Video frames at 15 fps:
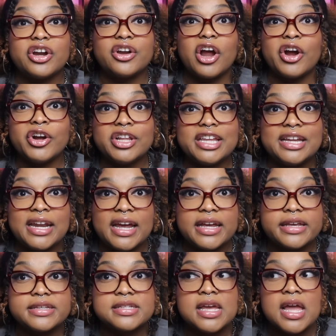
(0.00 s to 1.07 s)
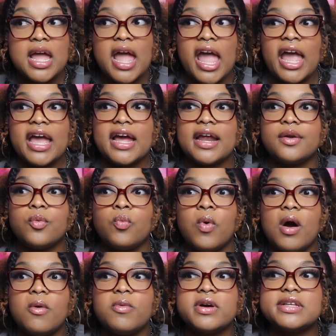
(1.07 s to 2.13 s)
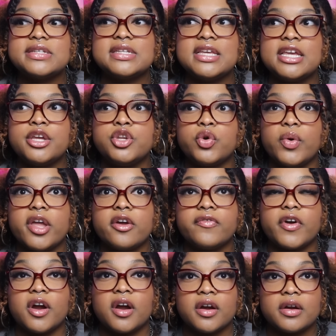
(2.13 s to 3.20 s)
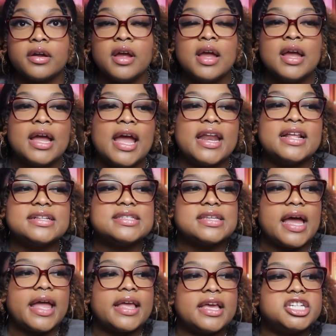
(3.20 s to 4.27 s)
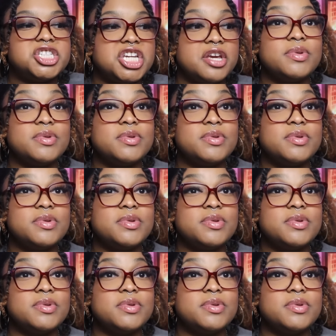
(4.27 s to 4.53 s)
early days. And what was he doing for her? And it's like she